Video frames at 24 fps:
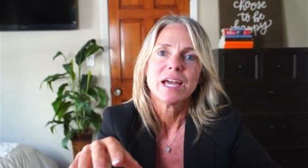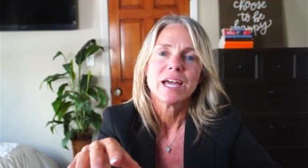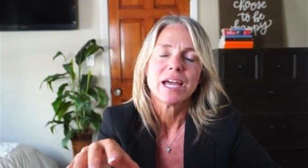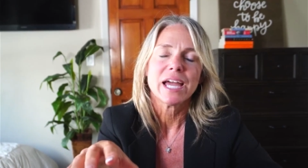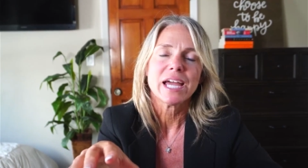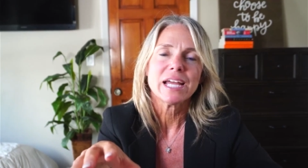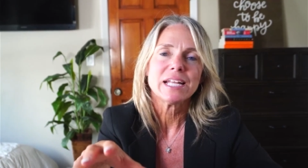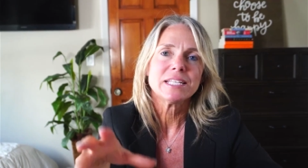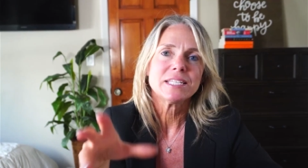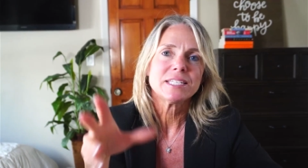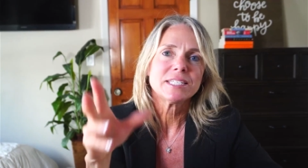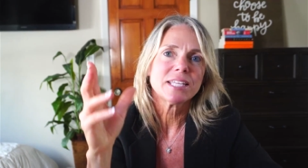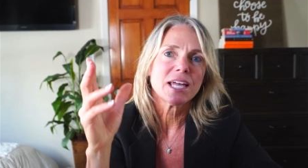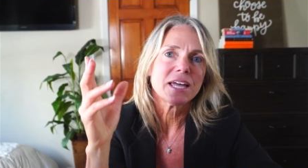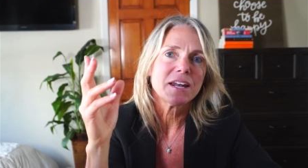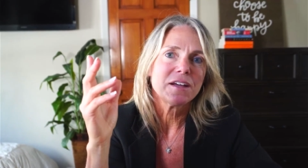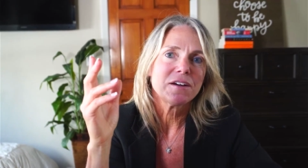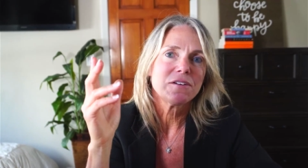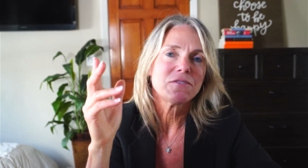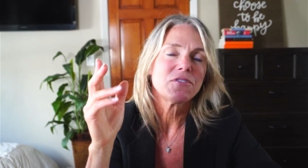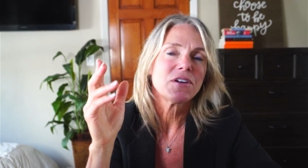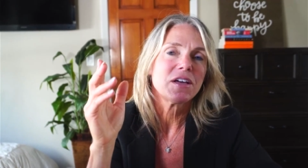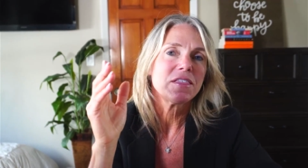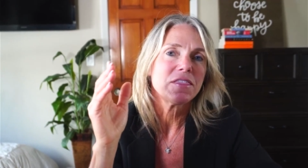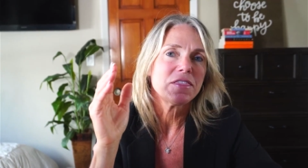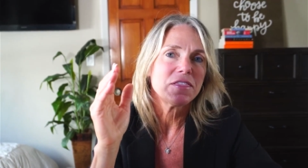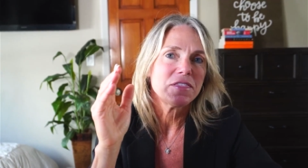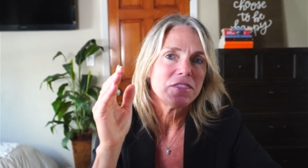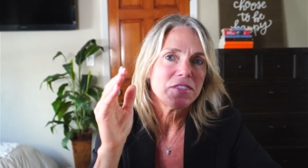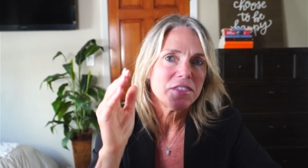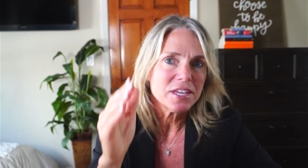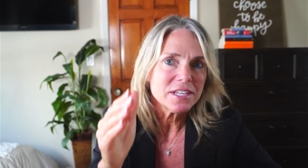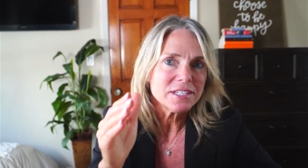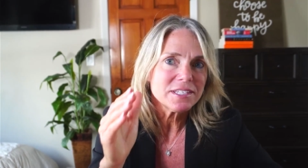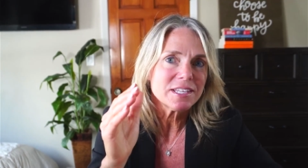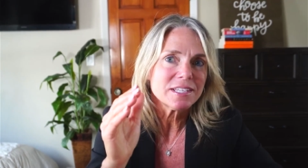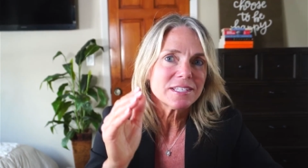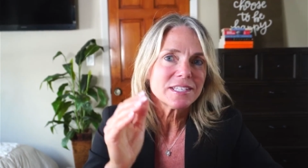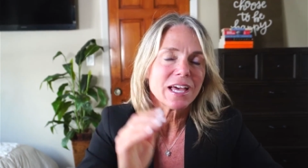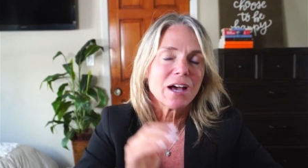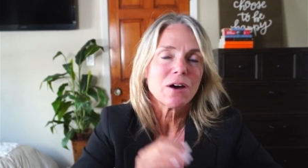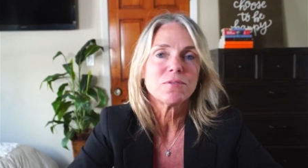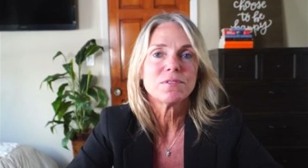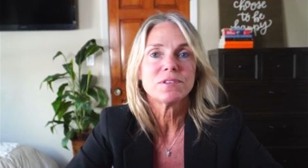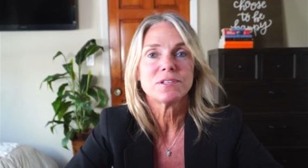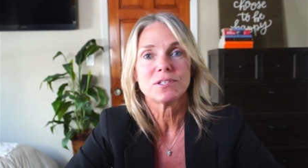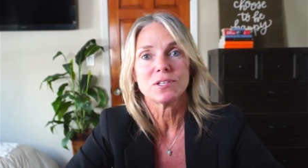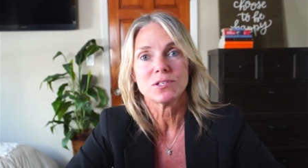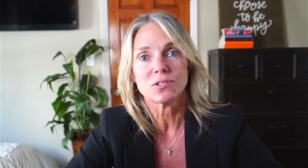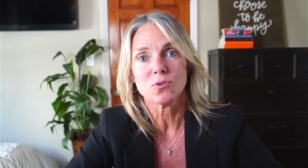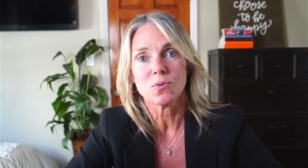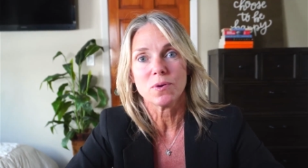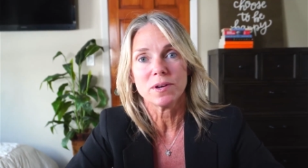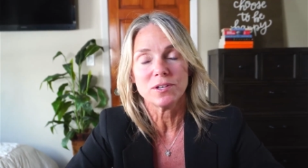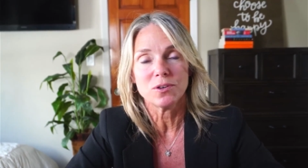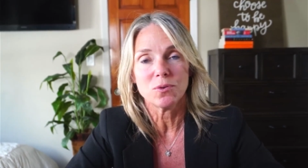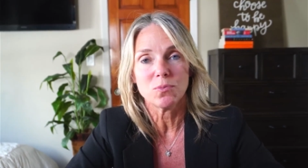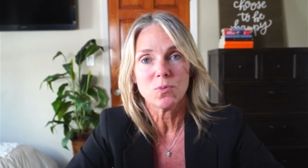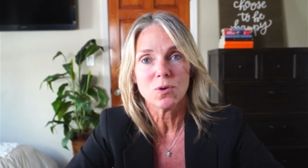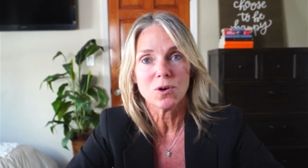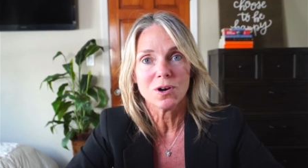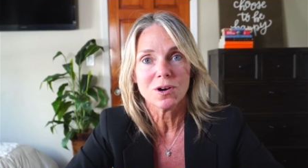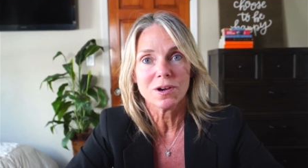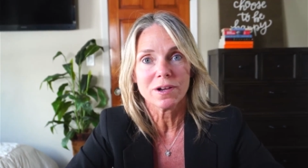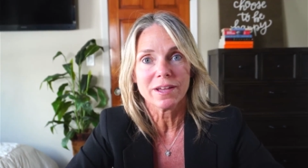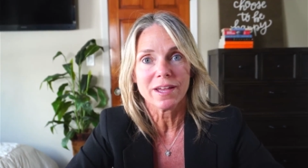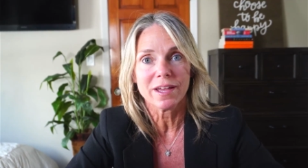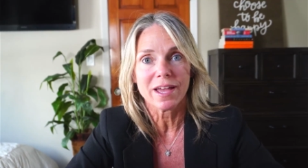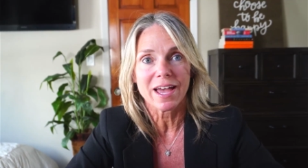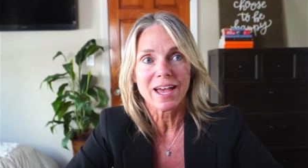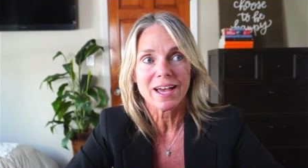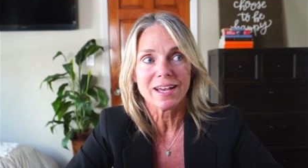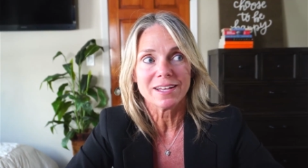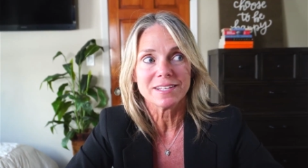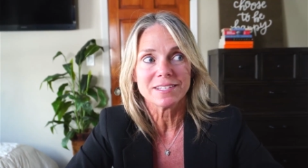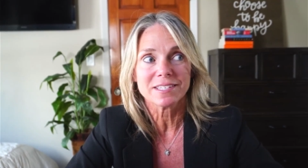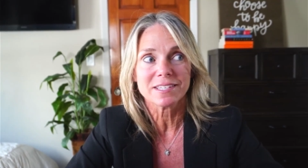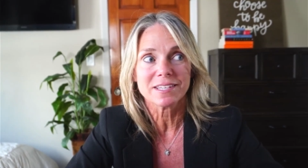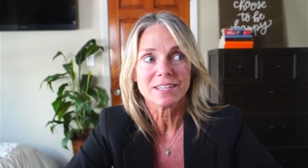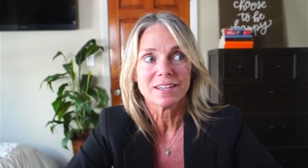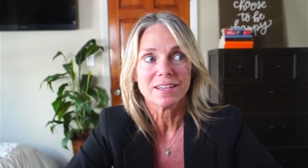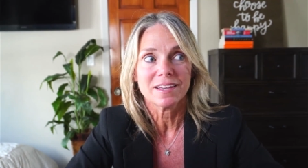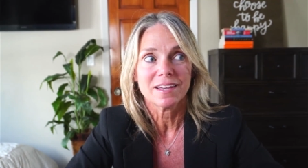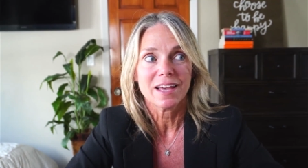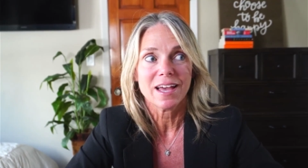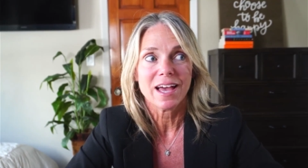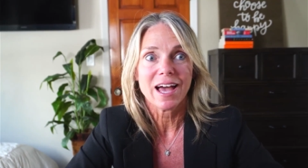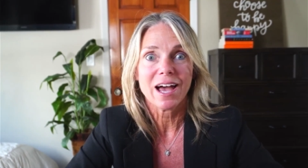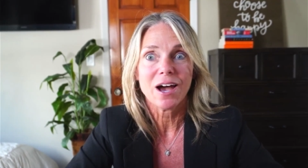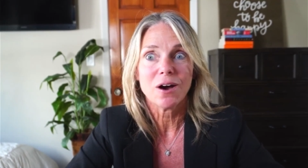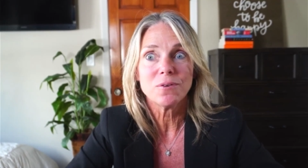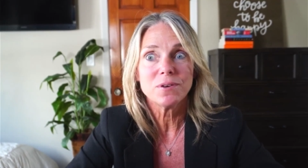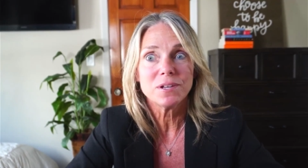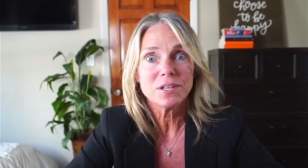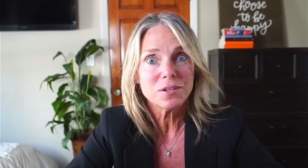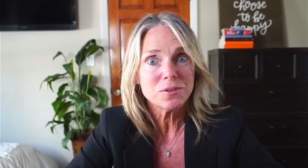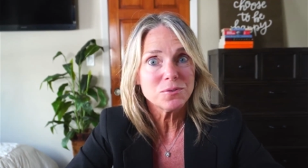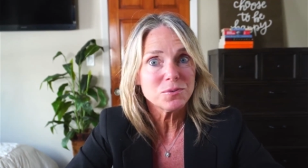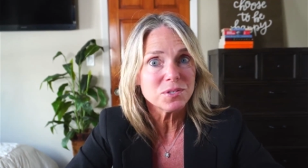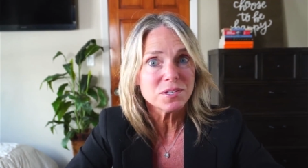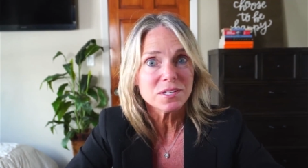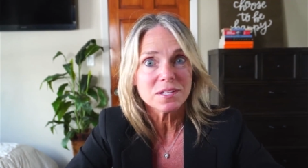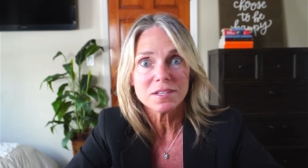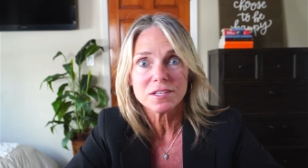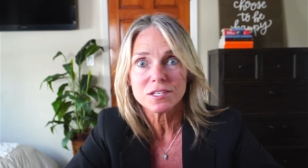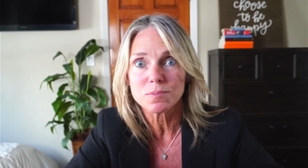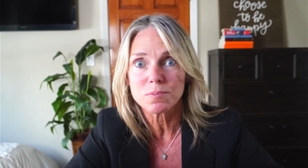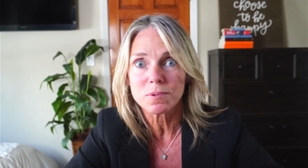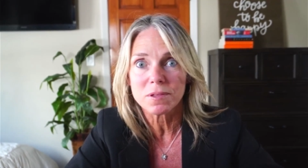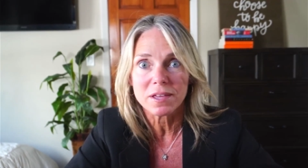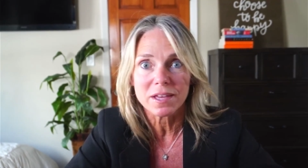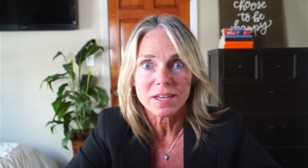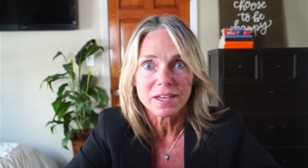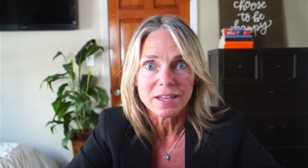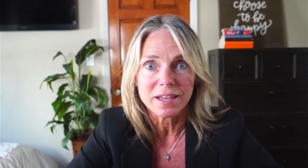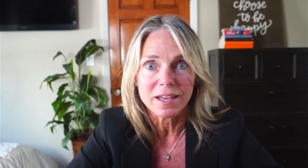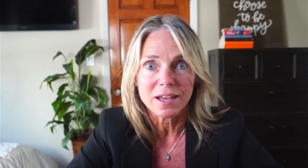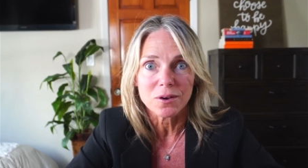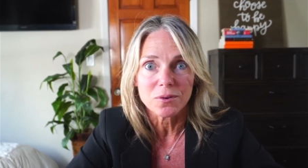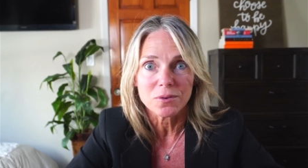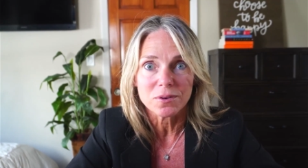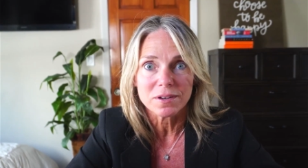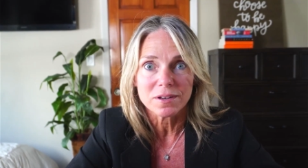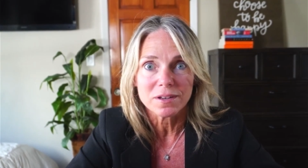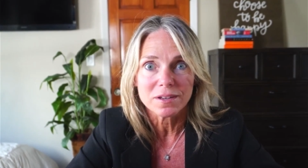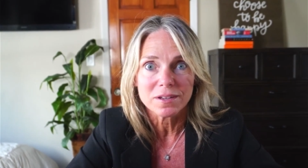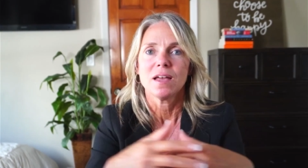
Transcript: Instead of, "This is how this is going to work," ask, "How do you see this playing out?"